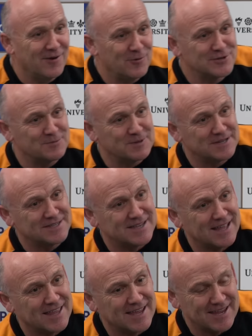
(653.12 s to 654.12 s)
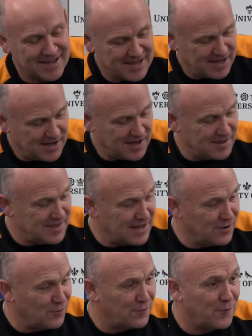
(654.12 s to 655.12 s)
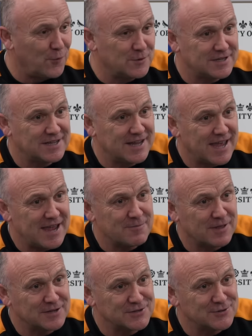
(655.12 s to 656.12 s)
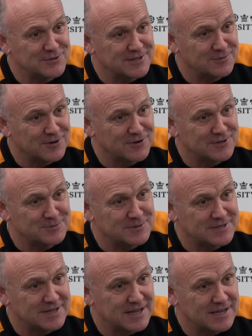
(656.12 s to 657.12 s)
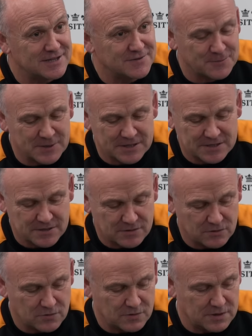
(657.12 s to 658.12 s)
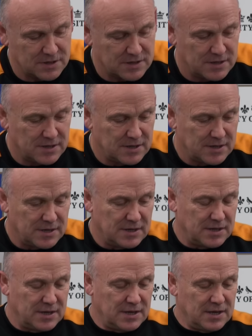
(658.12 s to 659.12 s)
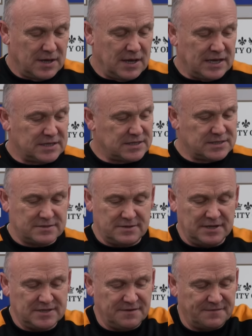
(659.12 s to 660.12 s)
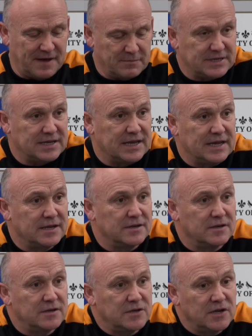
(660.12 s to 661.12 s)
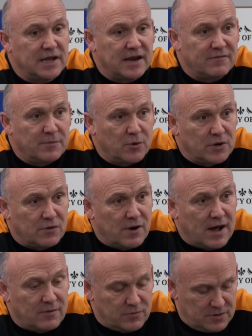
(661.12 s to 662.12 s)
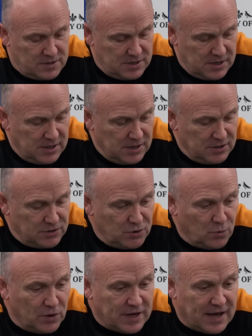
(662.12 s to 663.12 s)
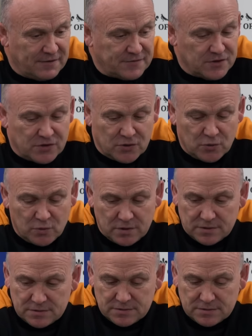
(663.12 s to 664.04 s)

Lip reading: watch a bit of telly, and then look forward to the game. That's usually what Christmas Day is for me. So it's a family day, and you get everybody round, do what you have to do,